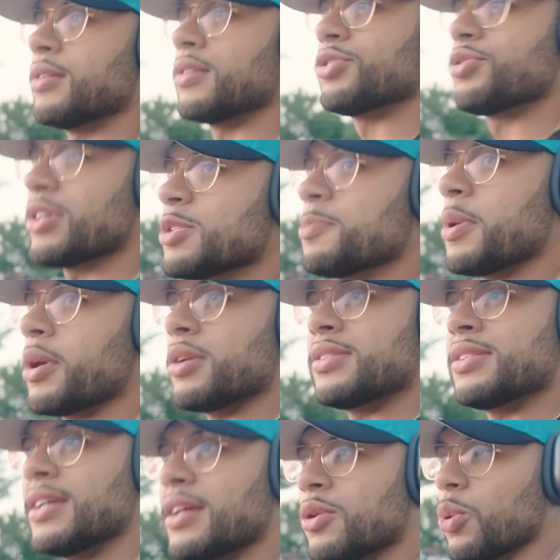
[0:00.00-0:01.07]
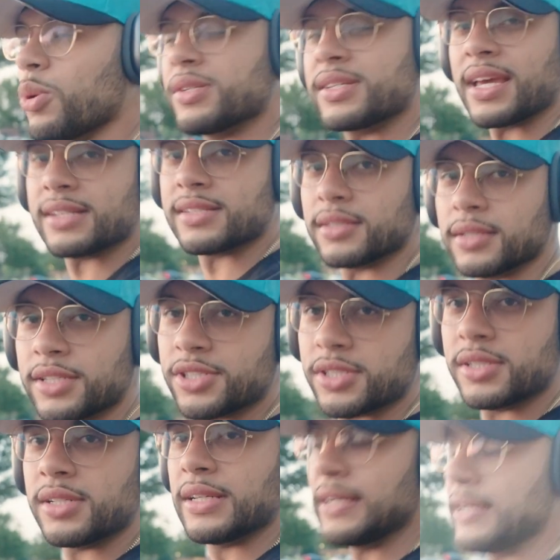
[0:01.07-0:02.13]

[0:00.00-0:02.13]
transparency and noise cancellation.